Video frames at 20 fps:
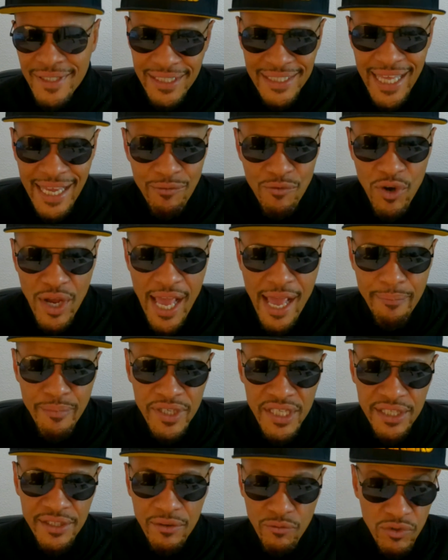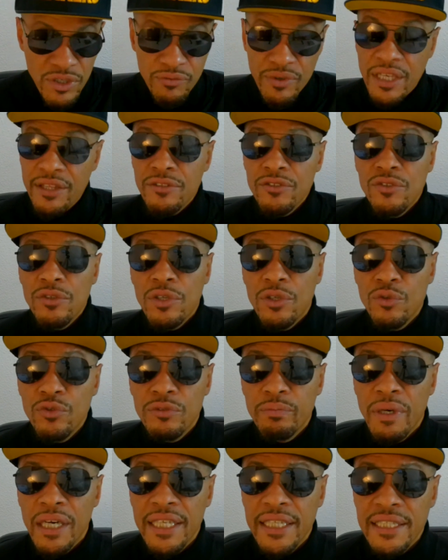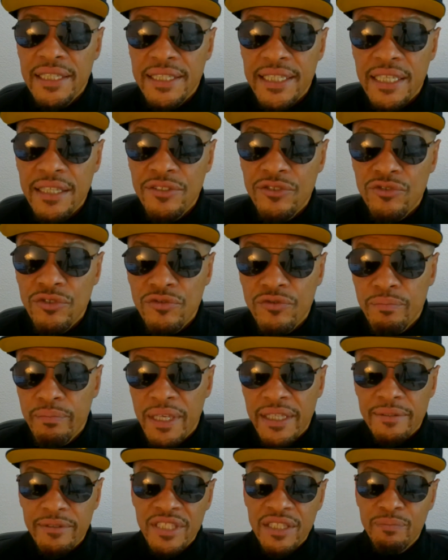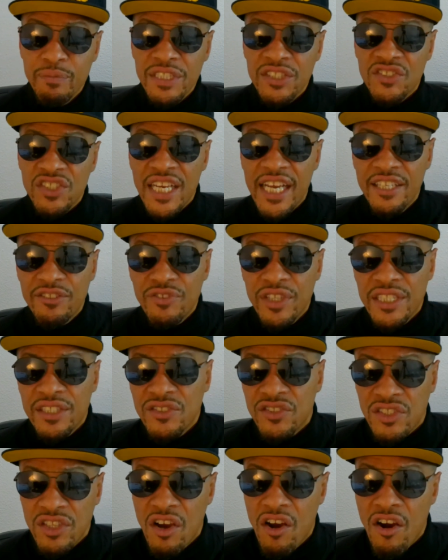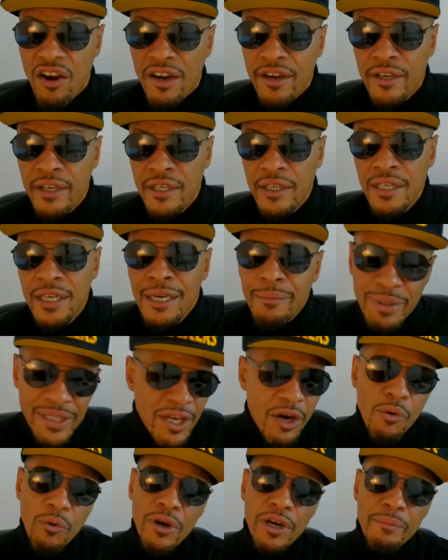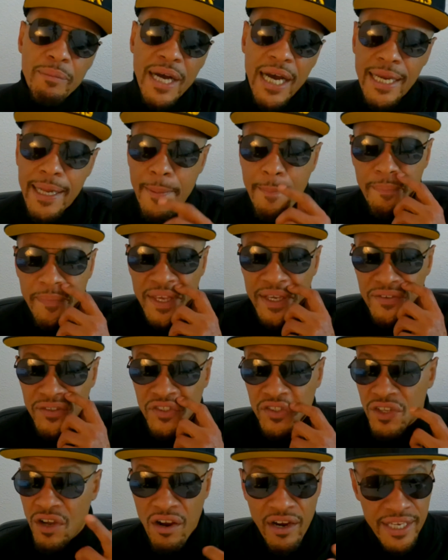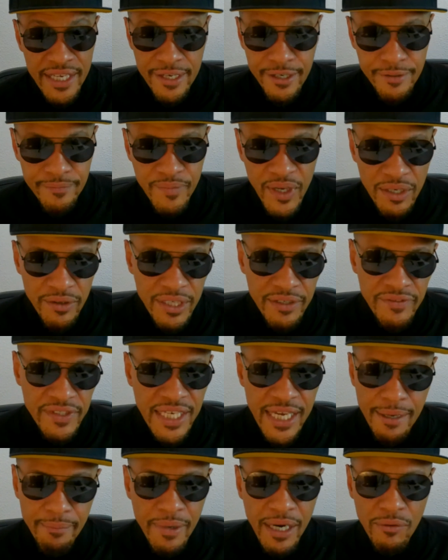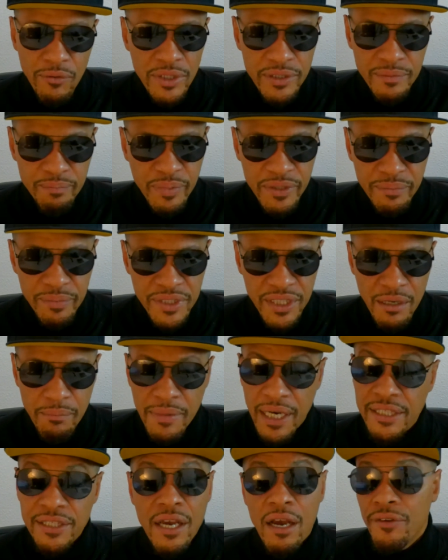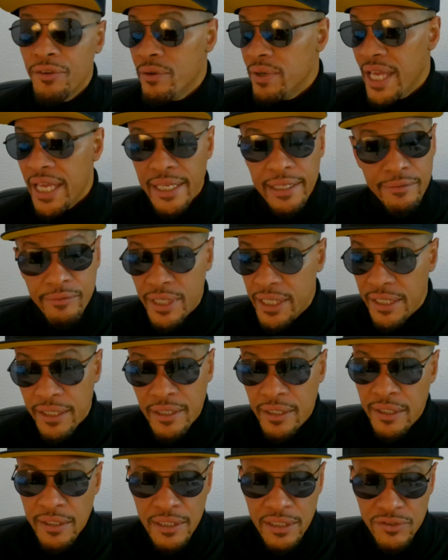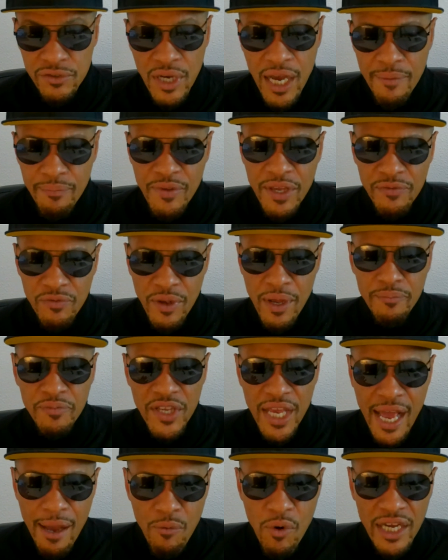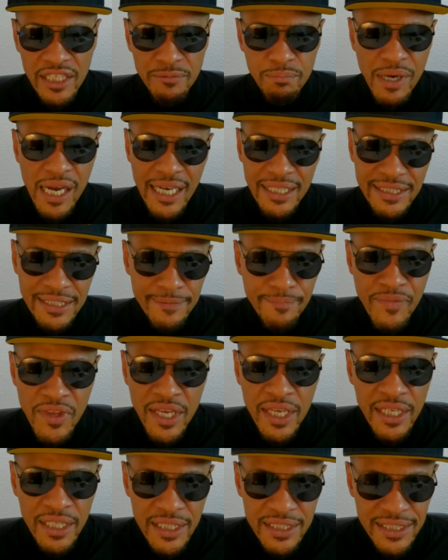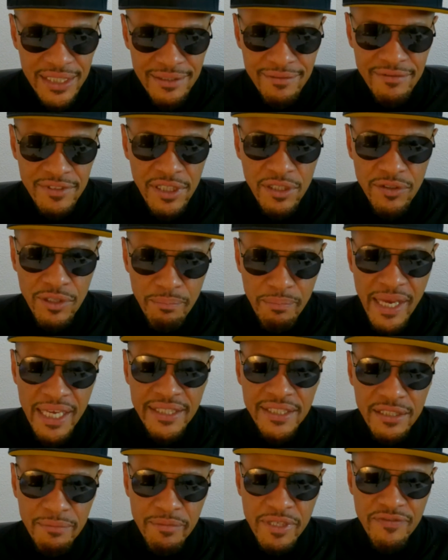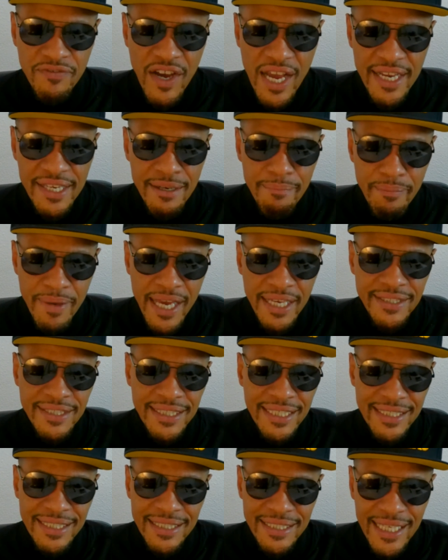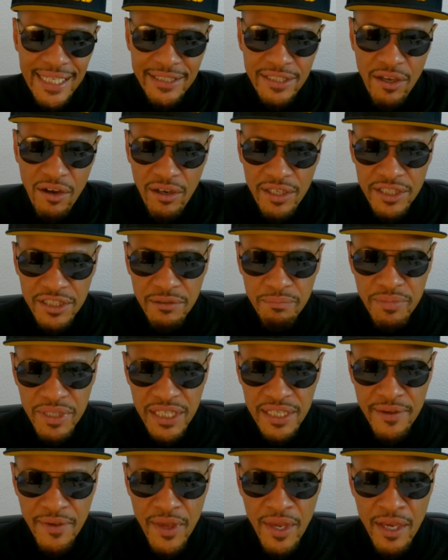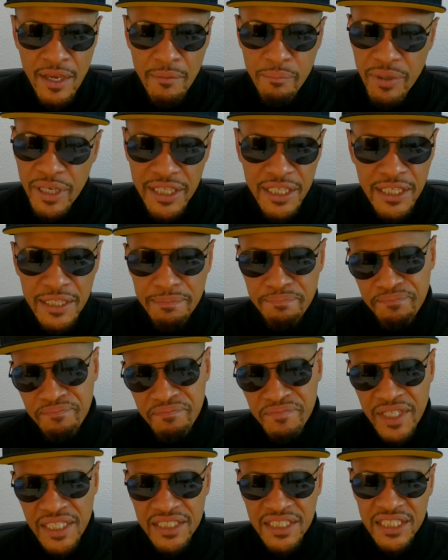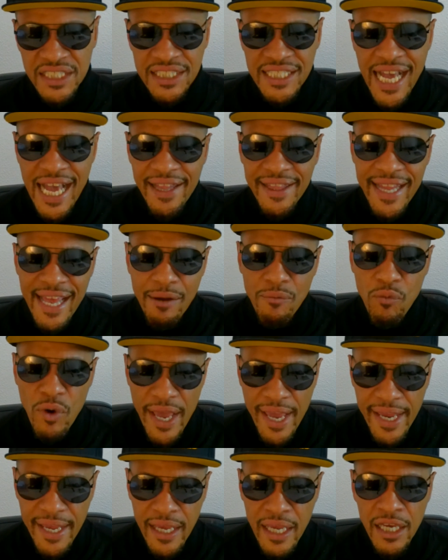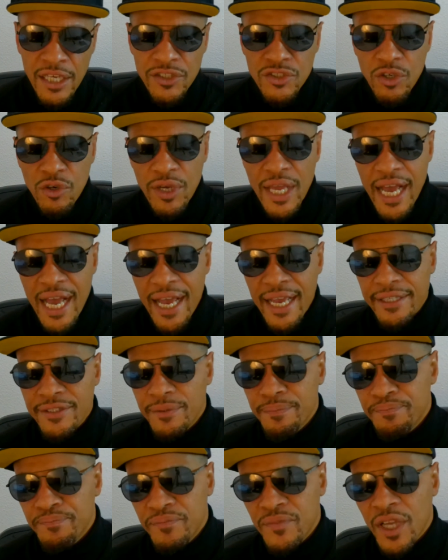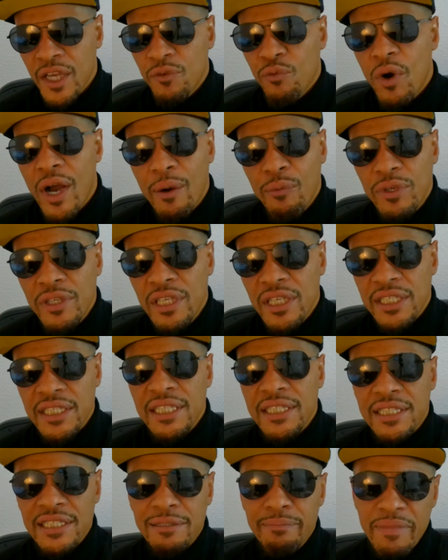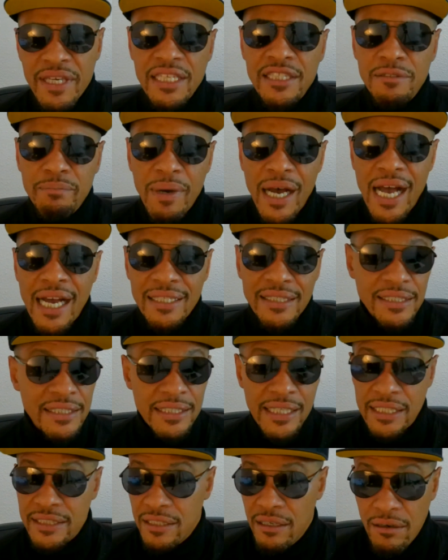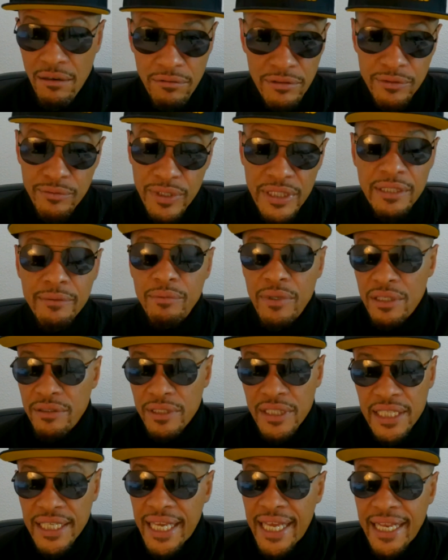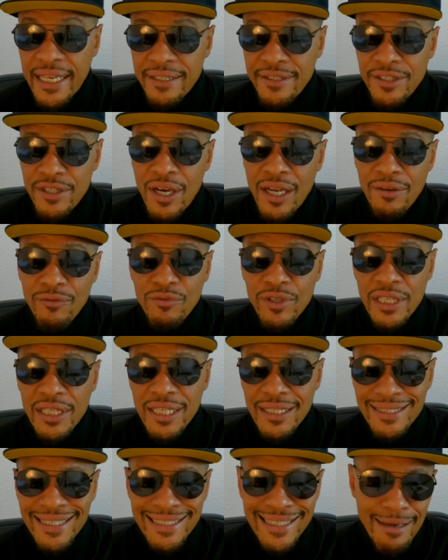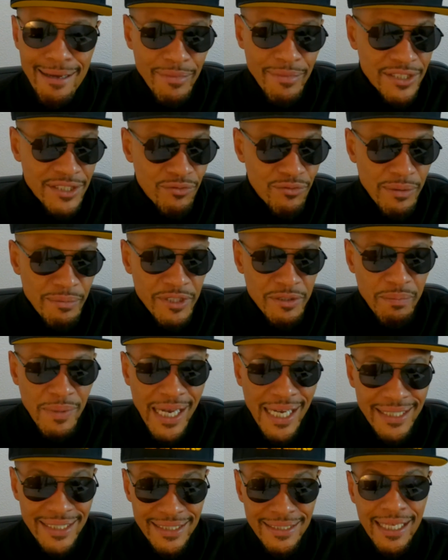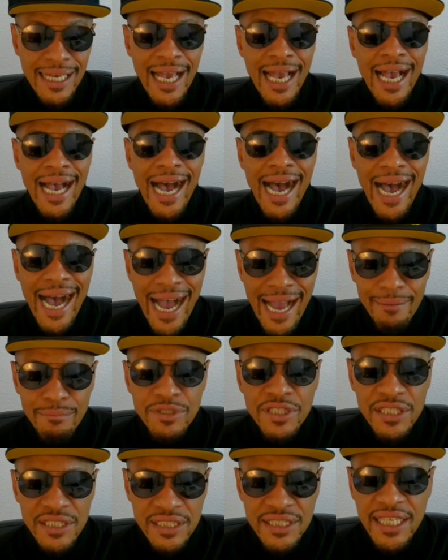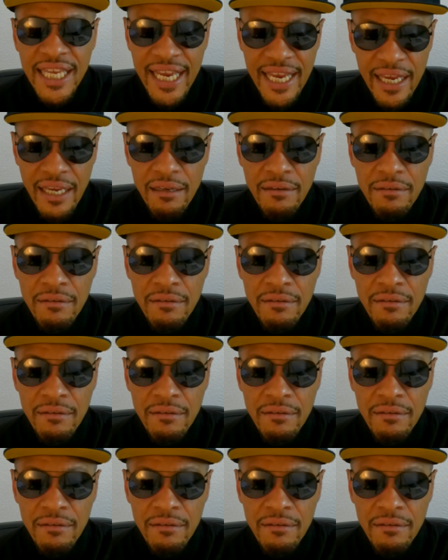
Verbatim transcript: That won't happen either. We'd rather you lose money than tell the truth and make Demetrius Andrade the star. But don't worry about it. He's a star here. I don't give a damn about what the people talking about. Y'all know that anyway. So I, that's what I'm saying. I watch boxing to you know the best should be fighting the best, and that's all it should be. But uh, it's just not that way. So guys, while we're looking at this men's boxing, that's all we really gonna look at. You know, I don't really look at that much women's boxing. I'm just saying,